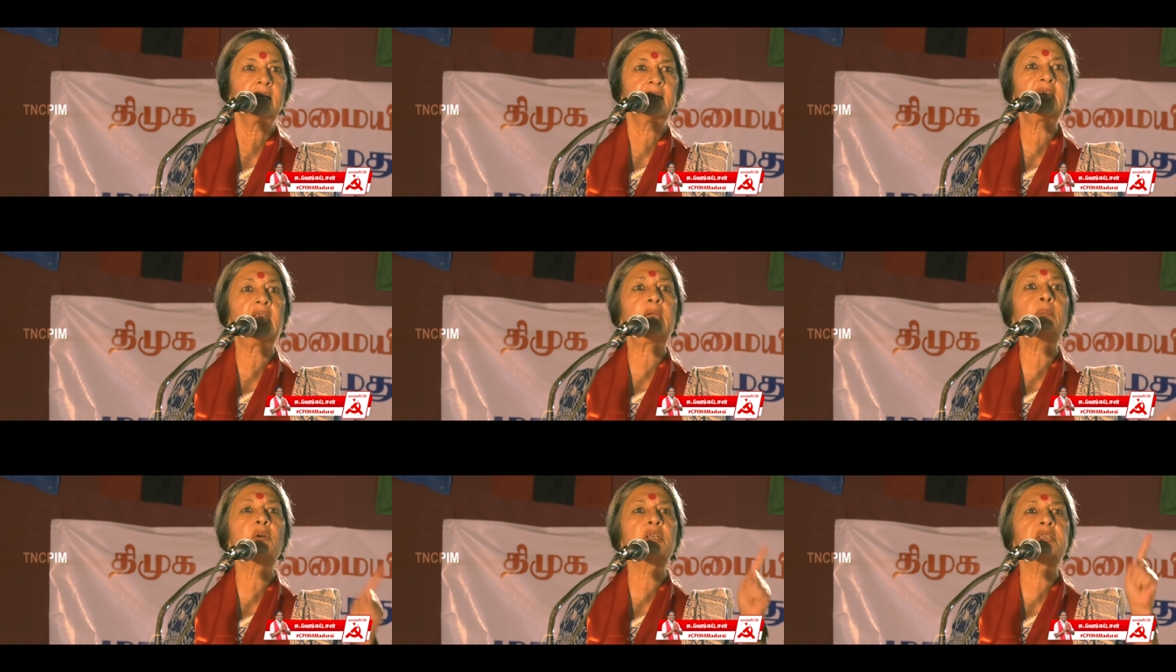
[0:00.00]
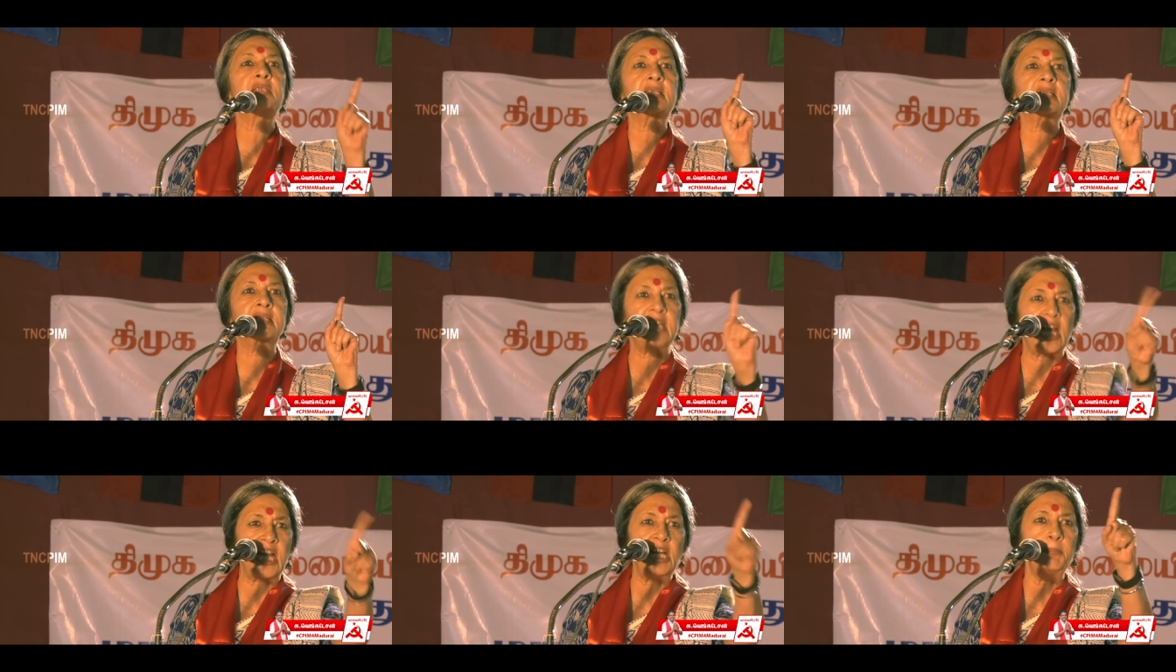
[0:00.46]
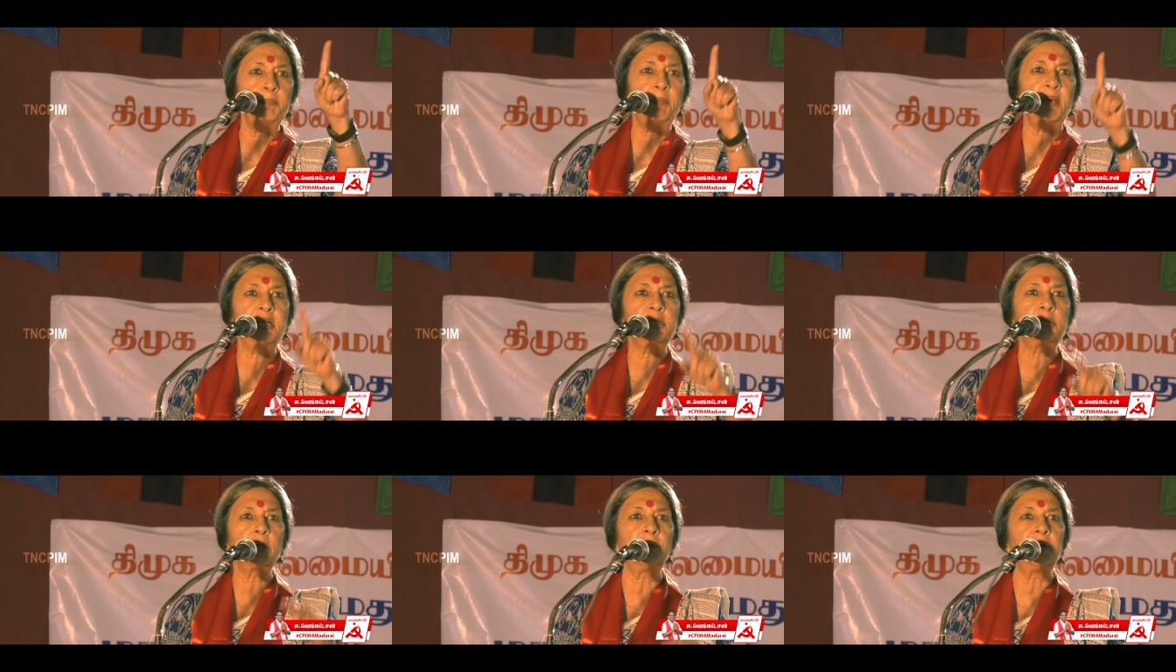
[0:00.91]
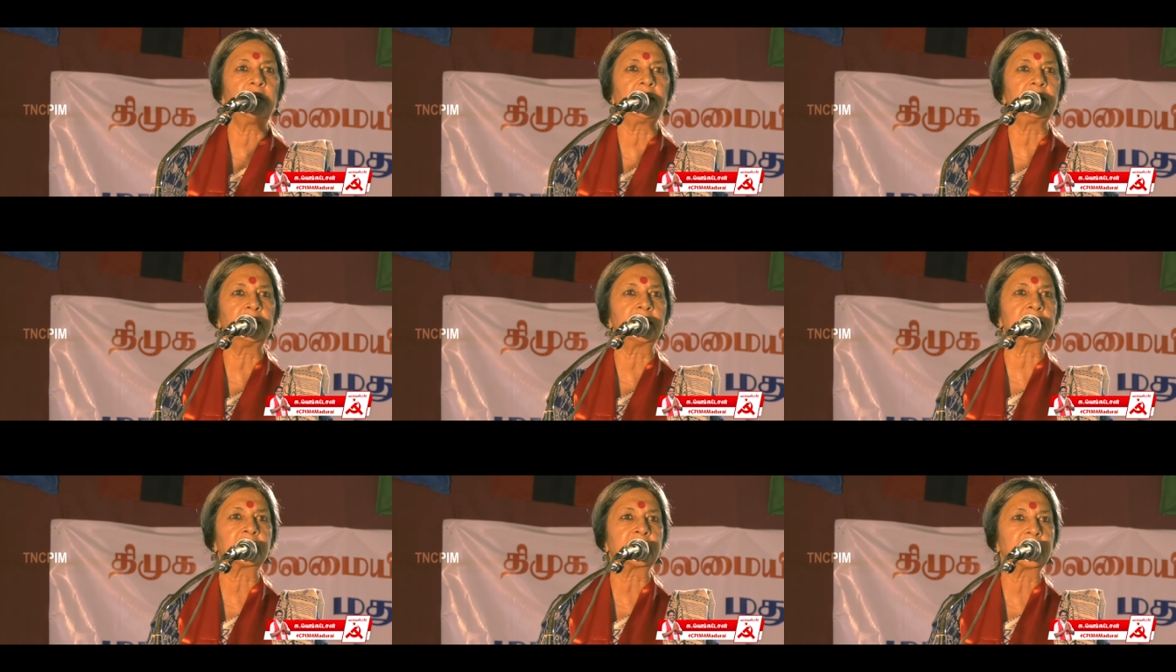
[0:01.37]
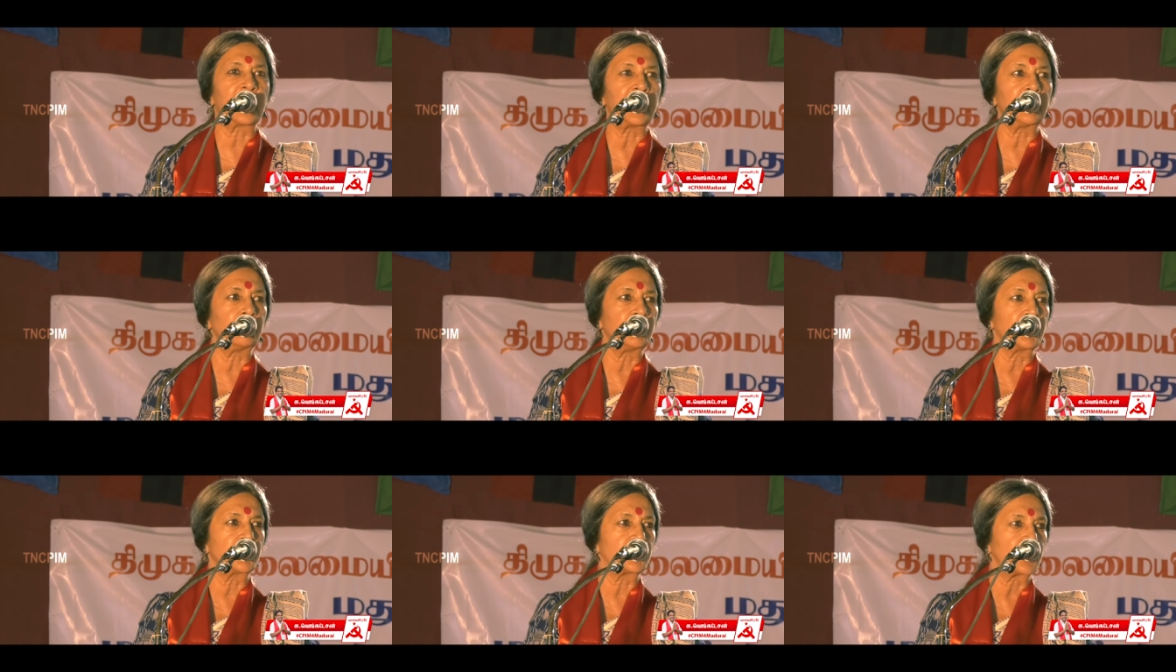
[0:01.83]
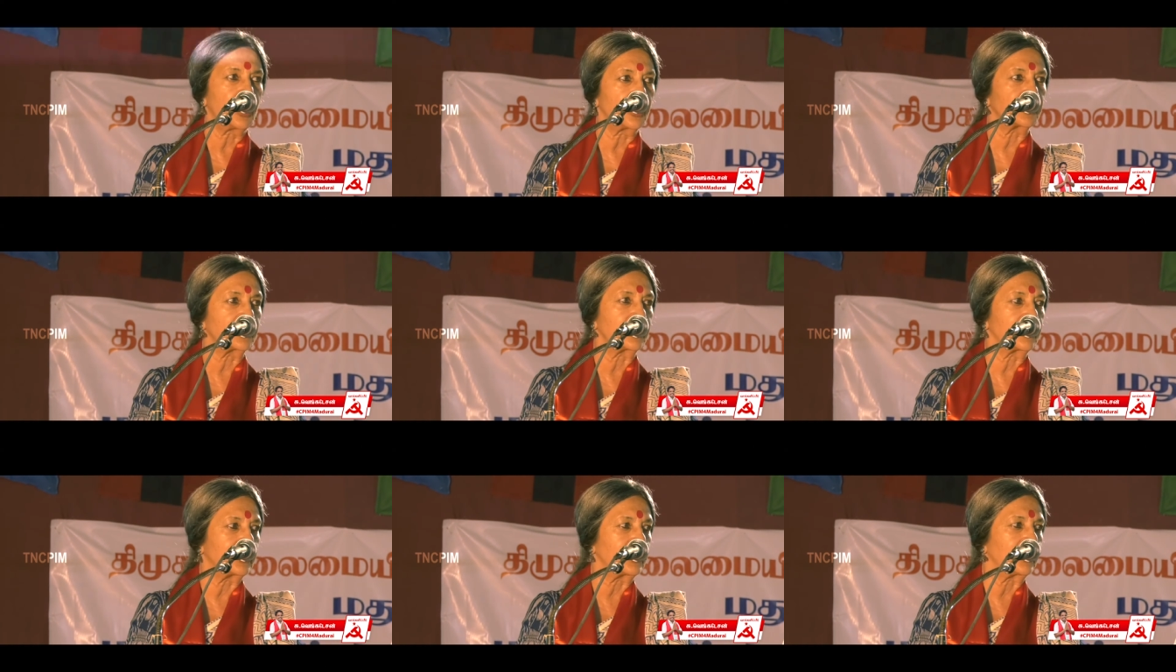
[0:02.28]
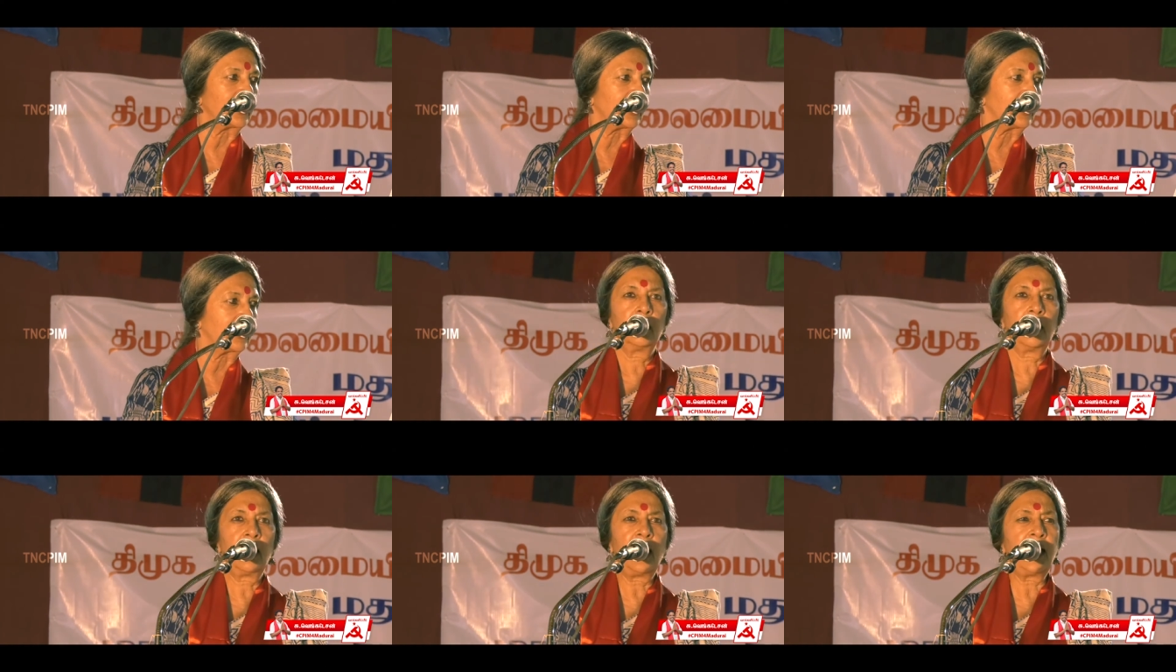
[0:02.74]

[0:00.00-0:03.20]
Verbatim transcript: they would still be doing the same atrocity.